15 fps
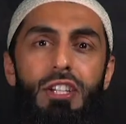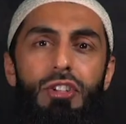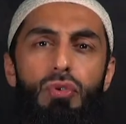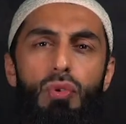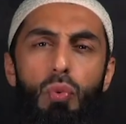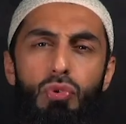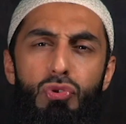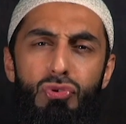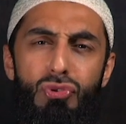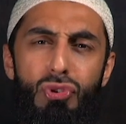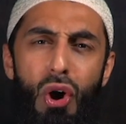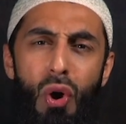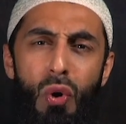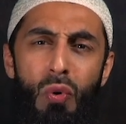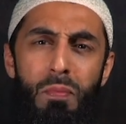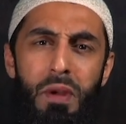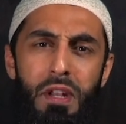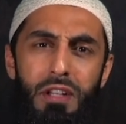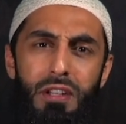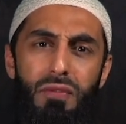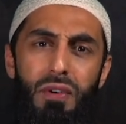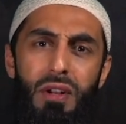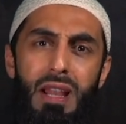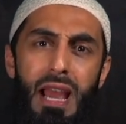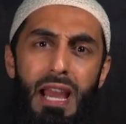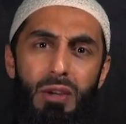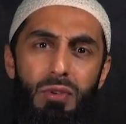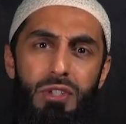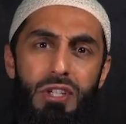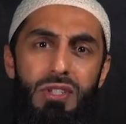into so many different
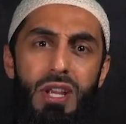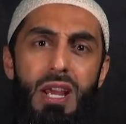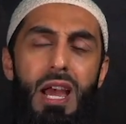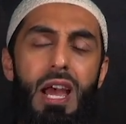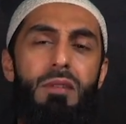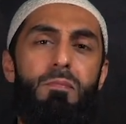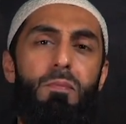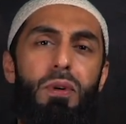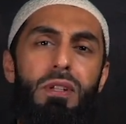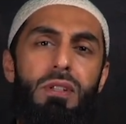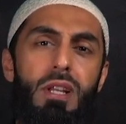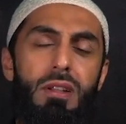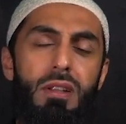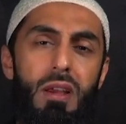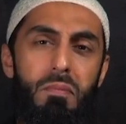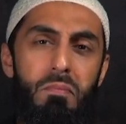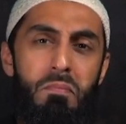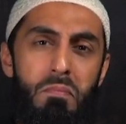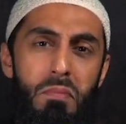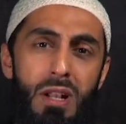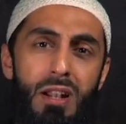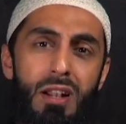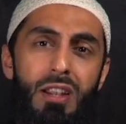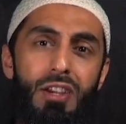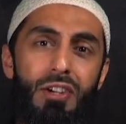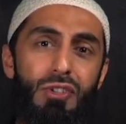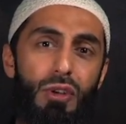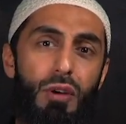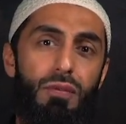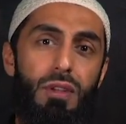languages and printed
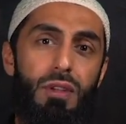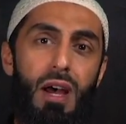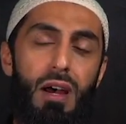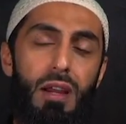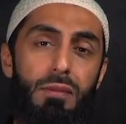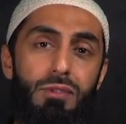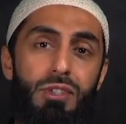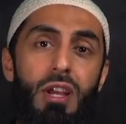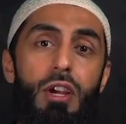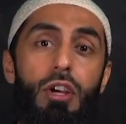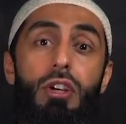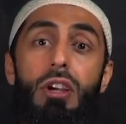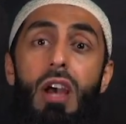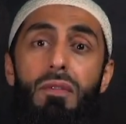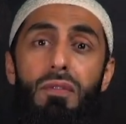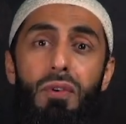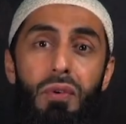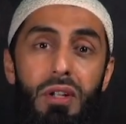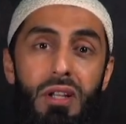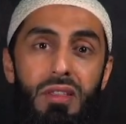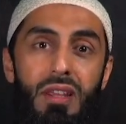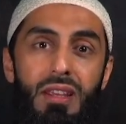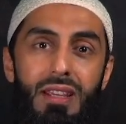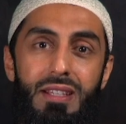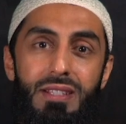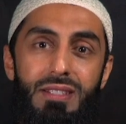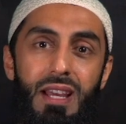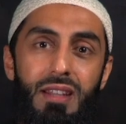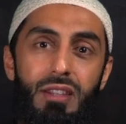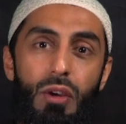millions of times, covering the
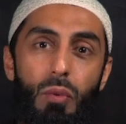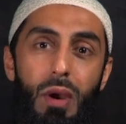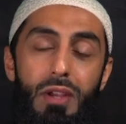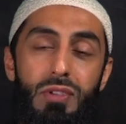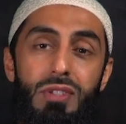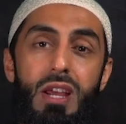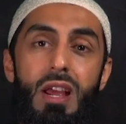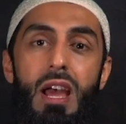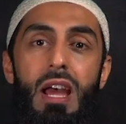East and the West.